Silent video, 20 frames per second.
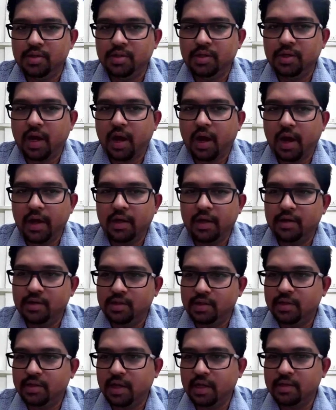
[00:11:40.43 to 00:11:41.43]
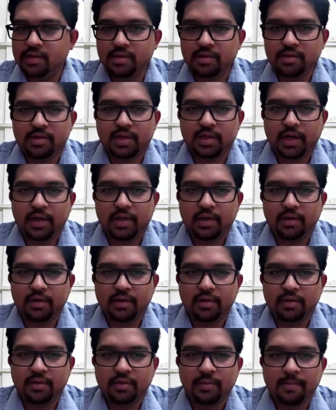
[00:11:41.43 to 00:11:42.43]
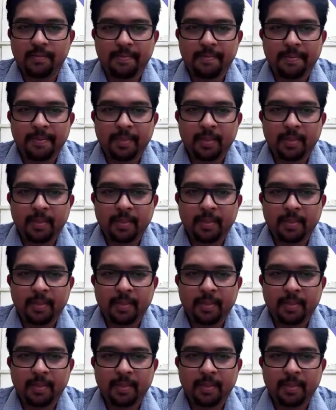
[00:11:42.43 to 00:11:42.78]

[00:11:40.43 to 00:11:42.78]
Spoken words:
this is the high energy transition state here.